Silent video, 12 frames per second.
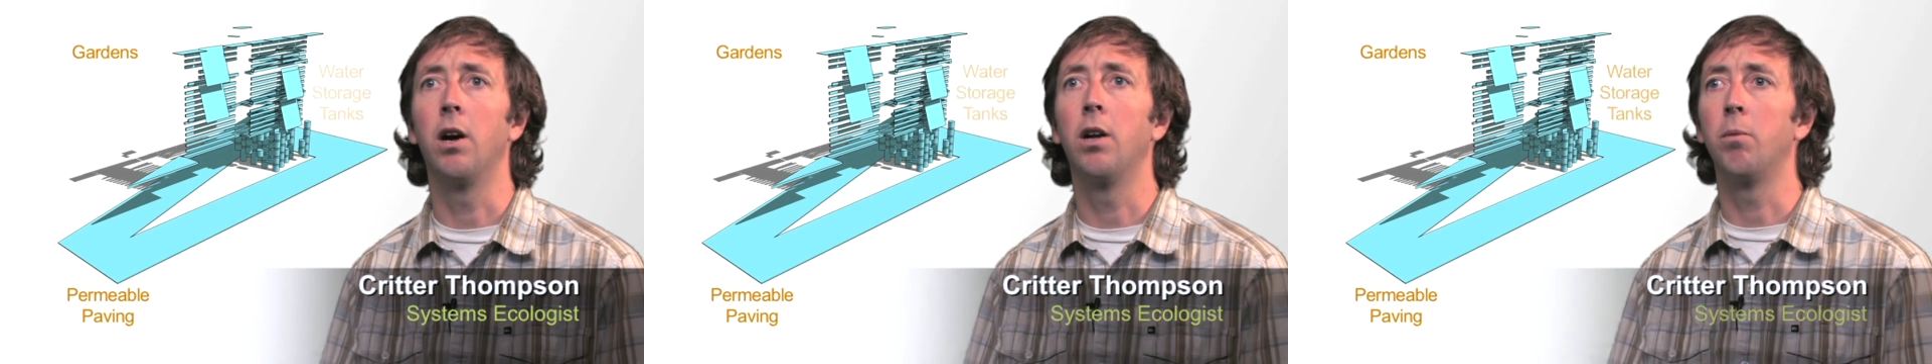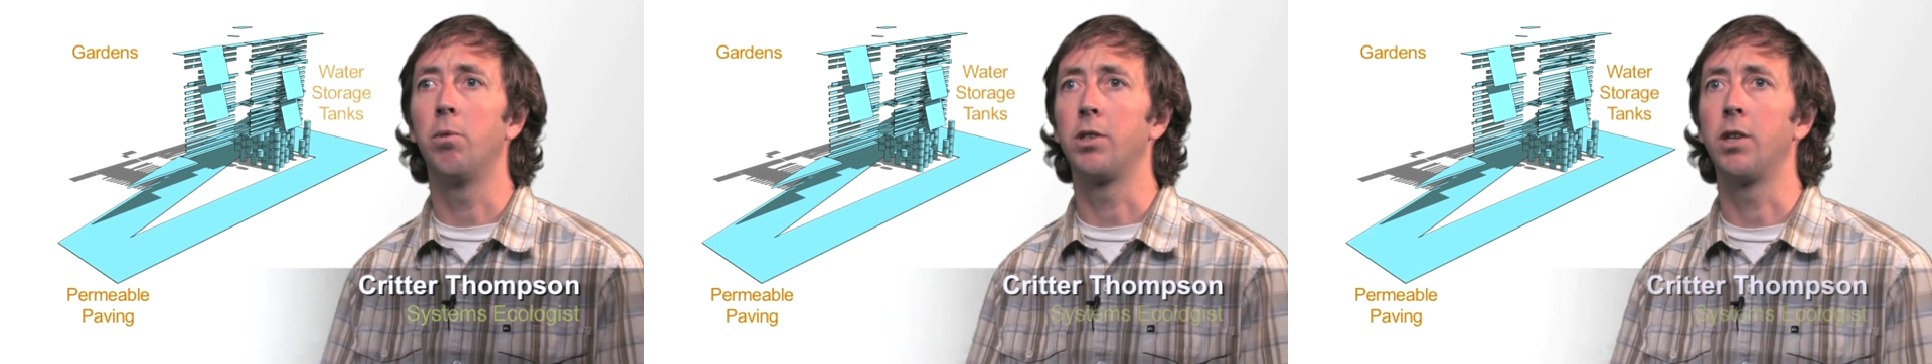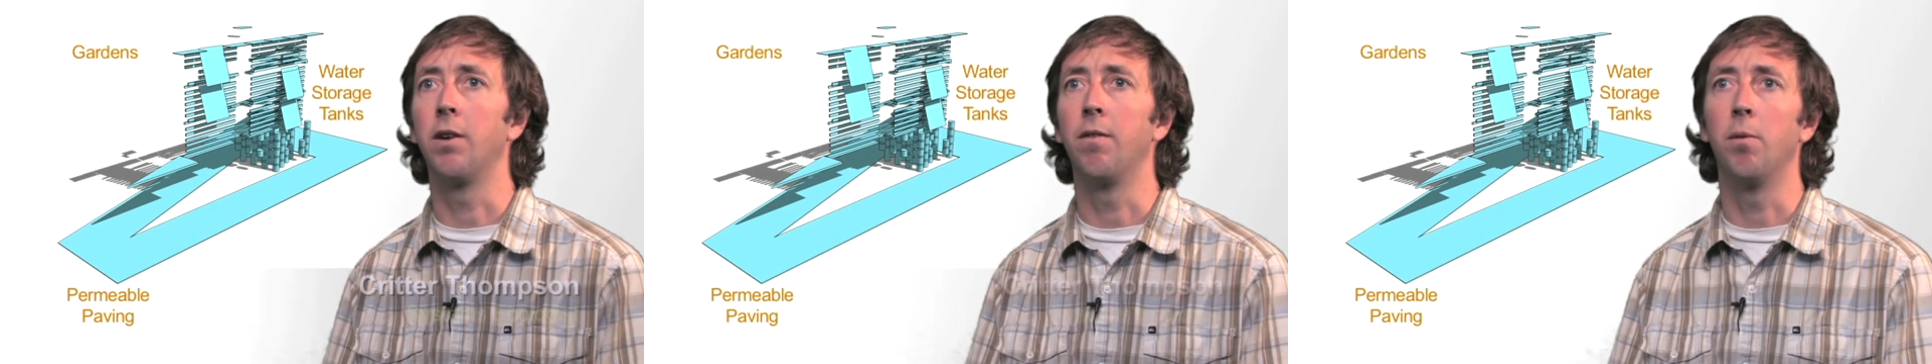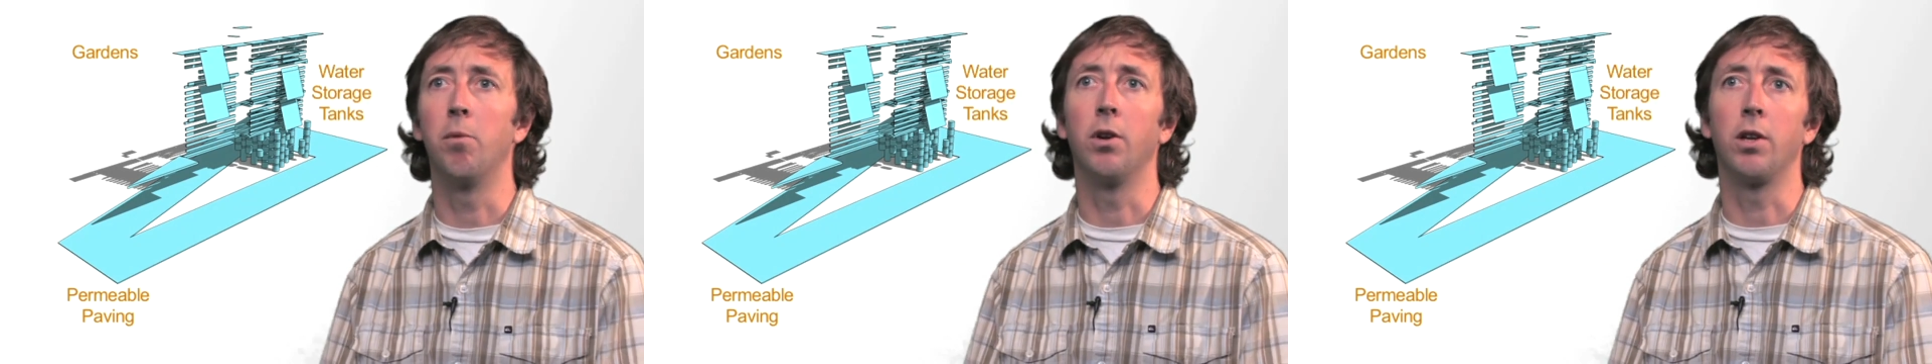one hundred percent
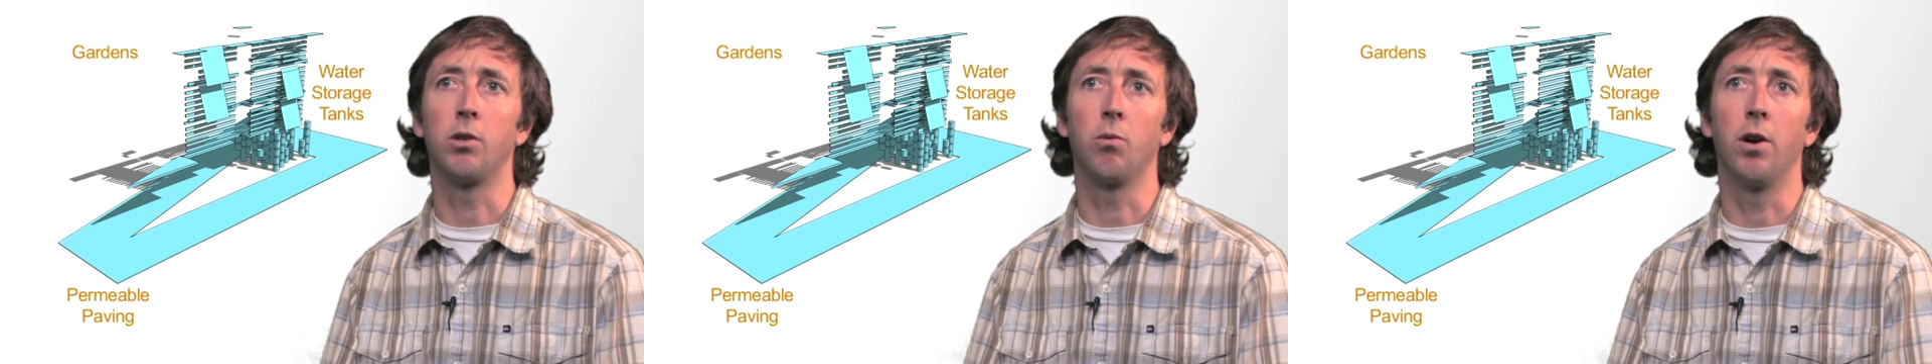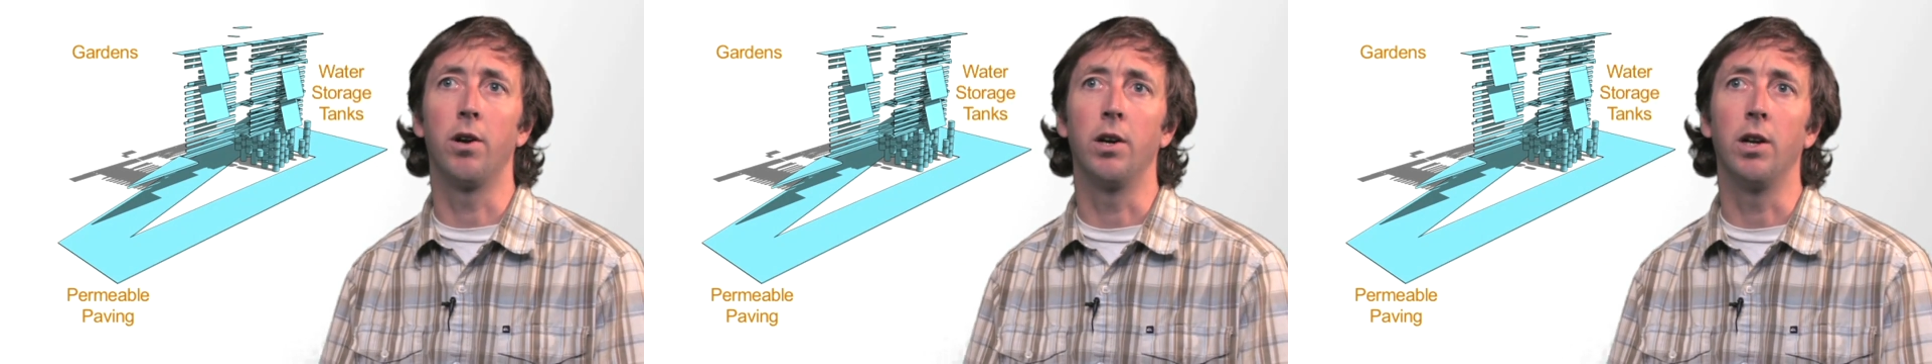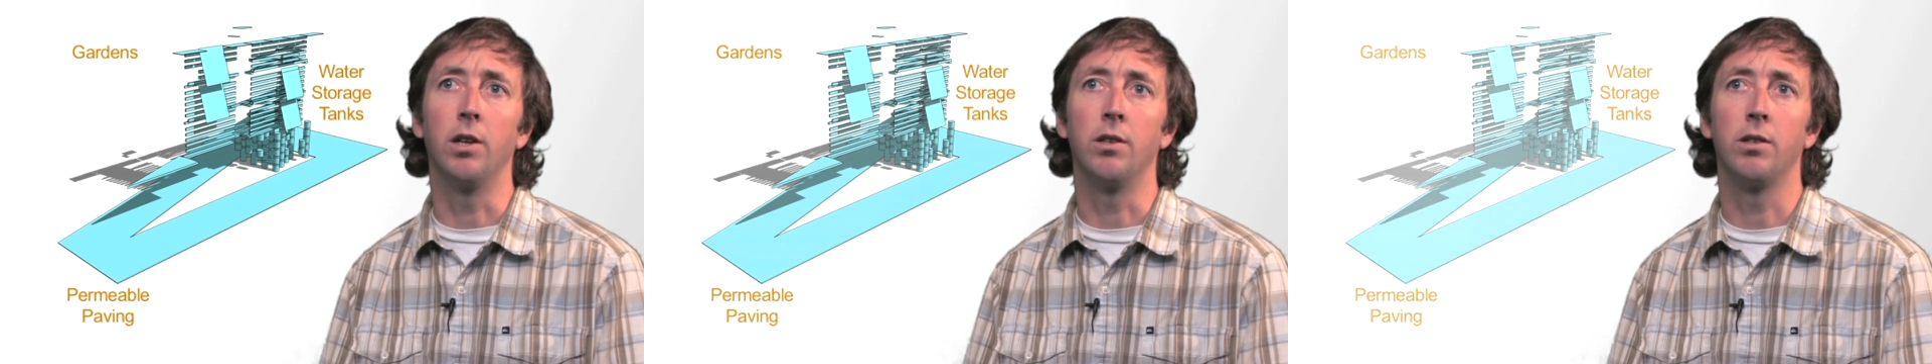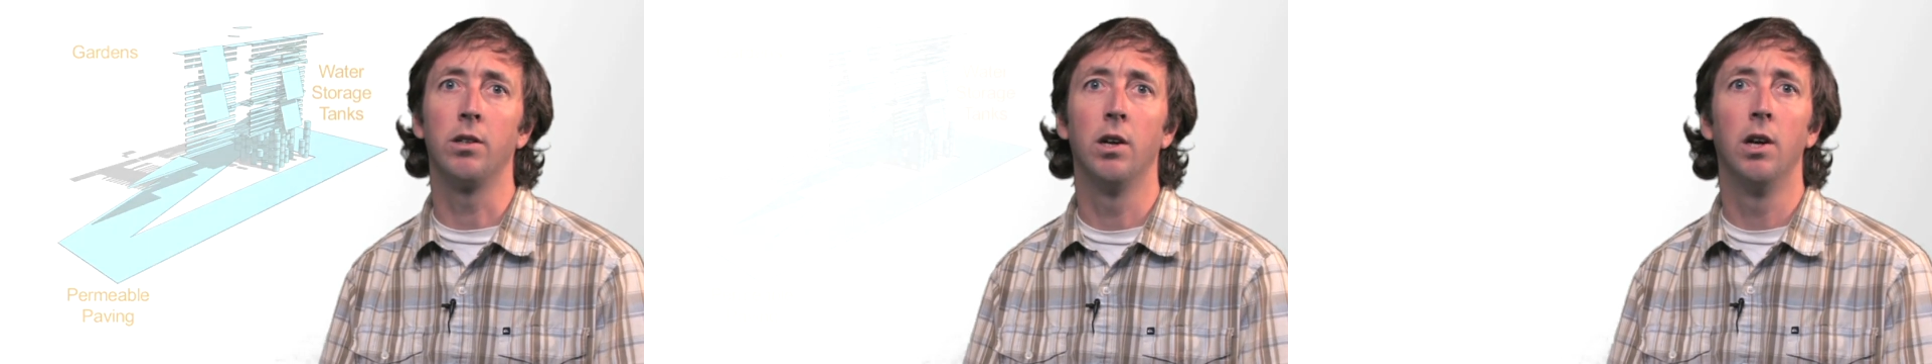of the building's water
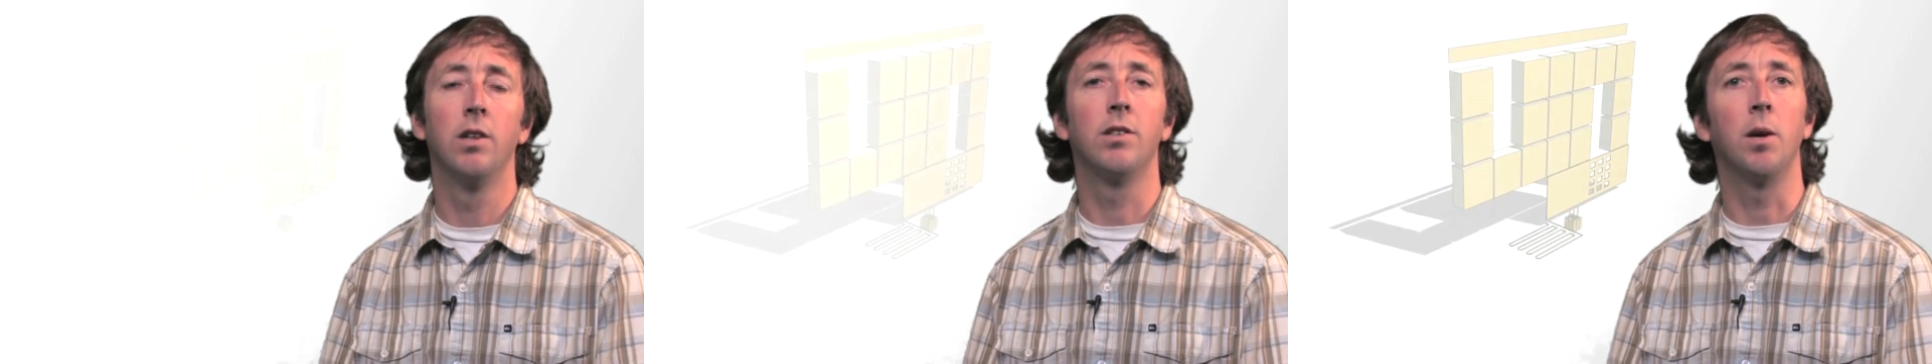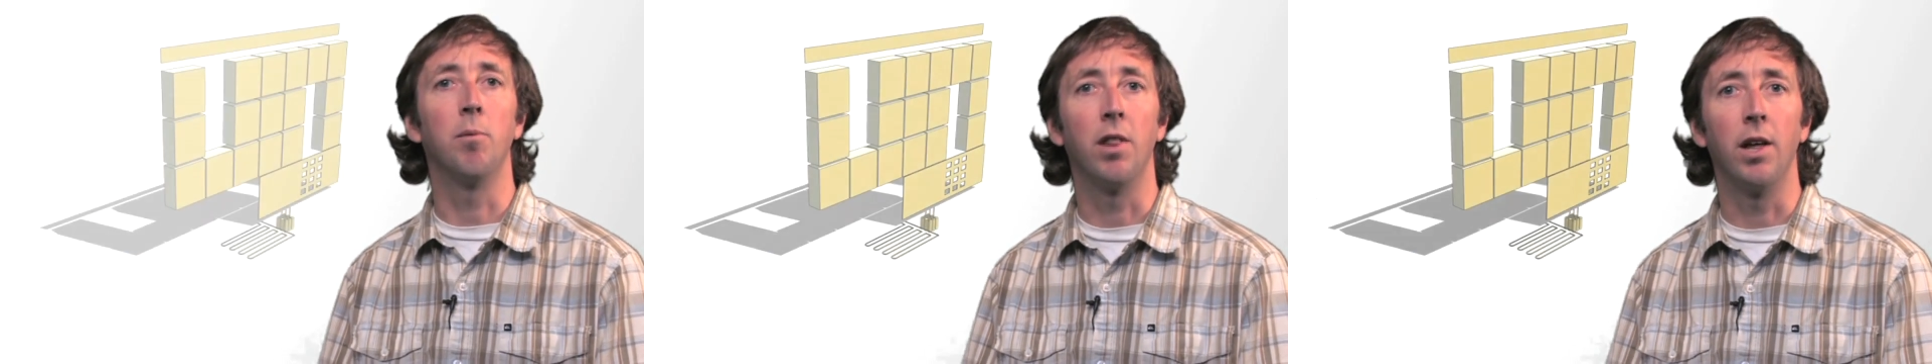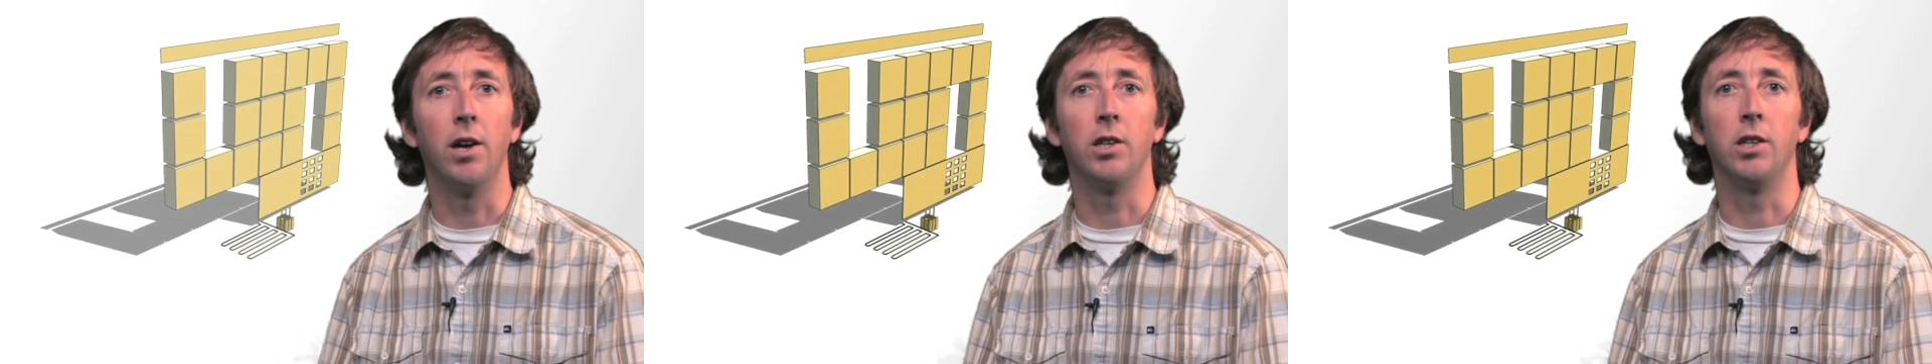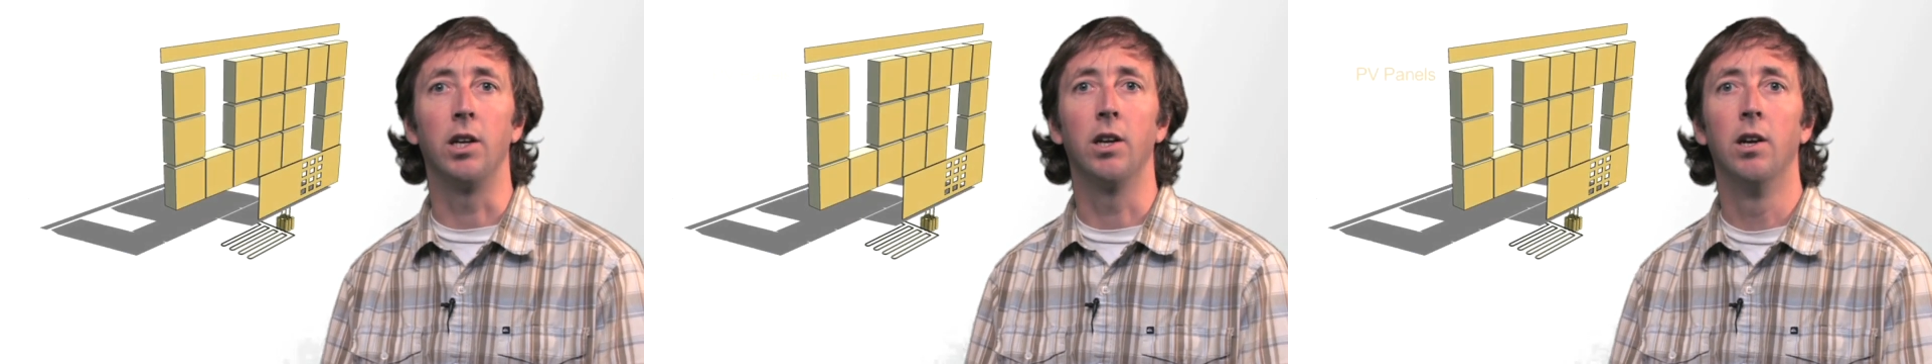needs? Same with
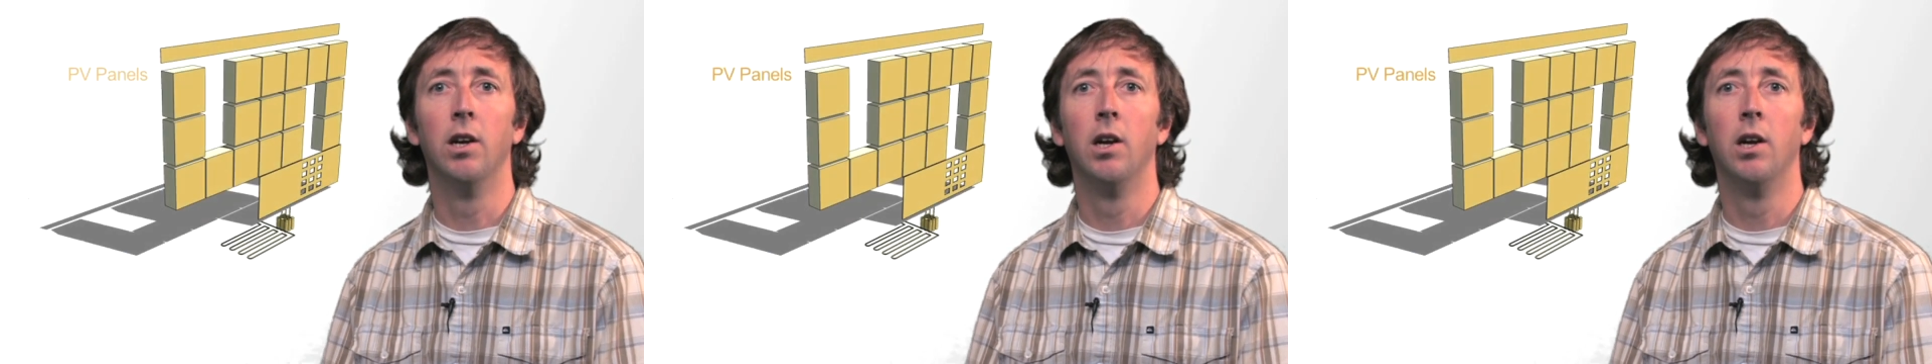energy.